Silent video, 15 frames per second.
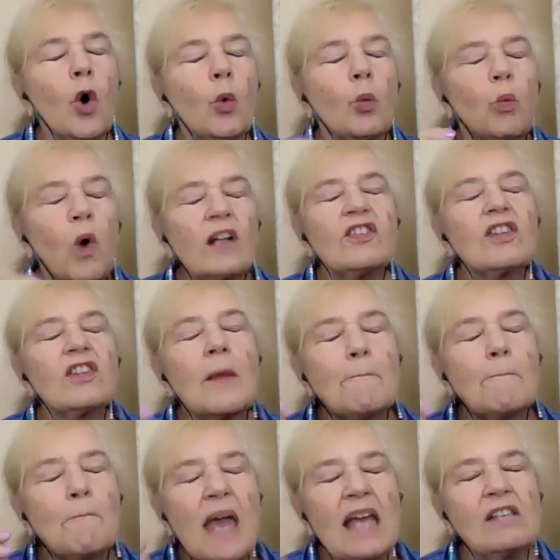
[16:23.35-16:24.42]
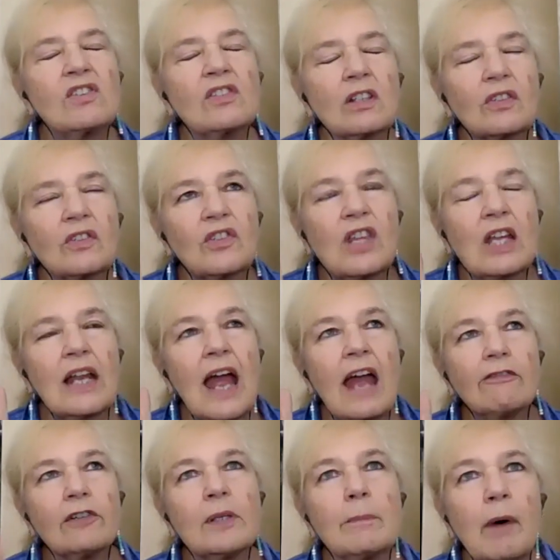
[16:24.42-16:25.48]
what's the basics that
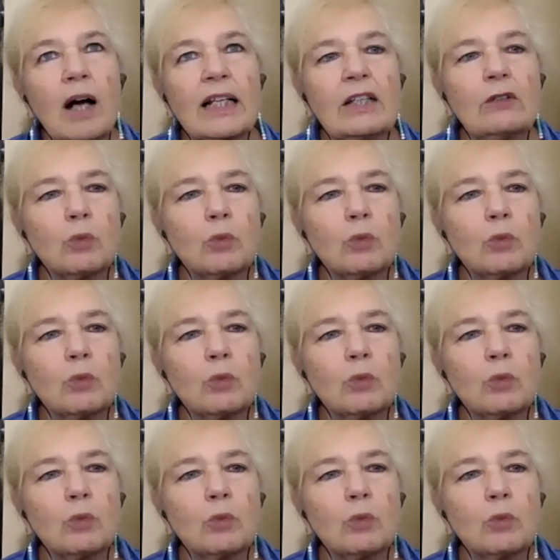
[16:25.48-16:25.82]
everybody